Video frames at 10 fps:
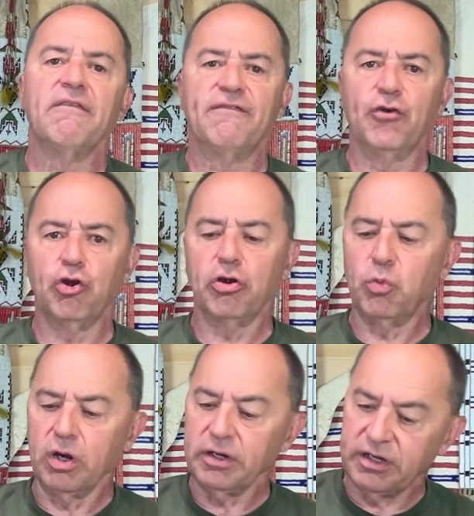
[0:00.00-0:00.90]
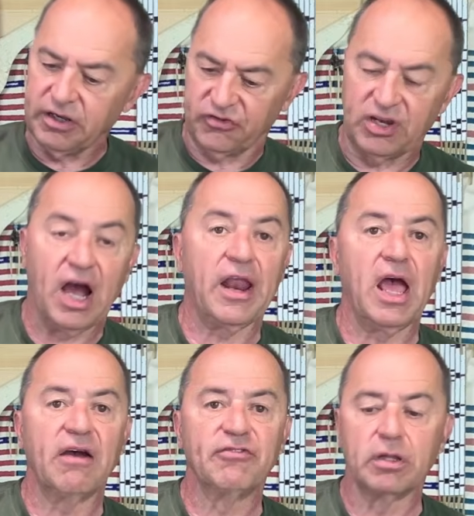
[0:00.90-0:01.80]
fur one does not
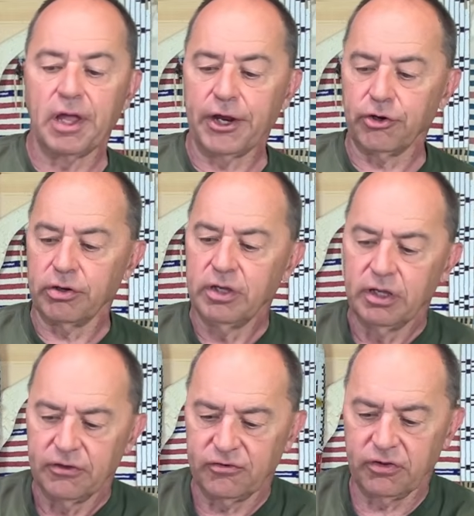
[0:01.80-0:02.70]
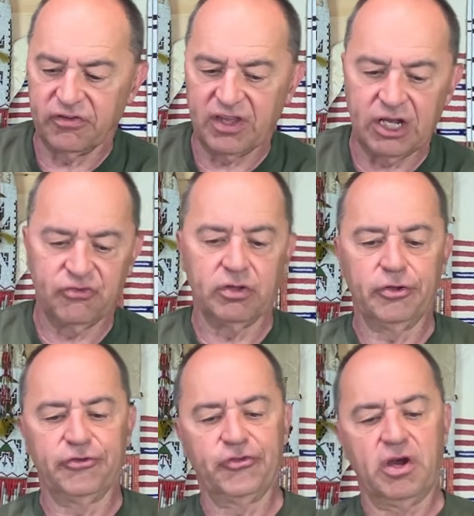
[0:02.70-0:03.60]
have the liner, so the sides are a
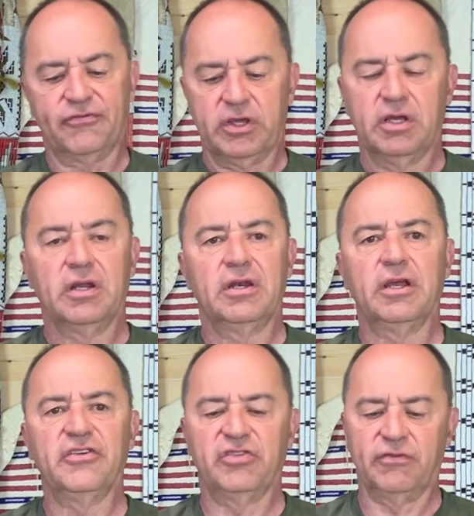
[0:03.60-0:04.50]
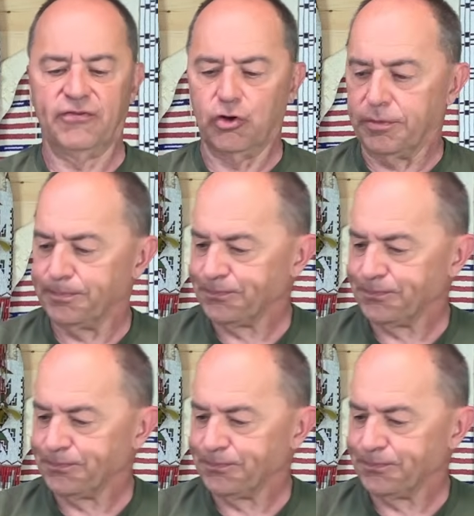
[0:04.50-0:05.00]
little soft, nice and firm.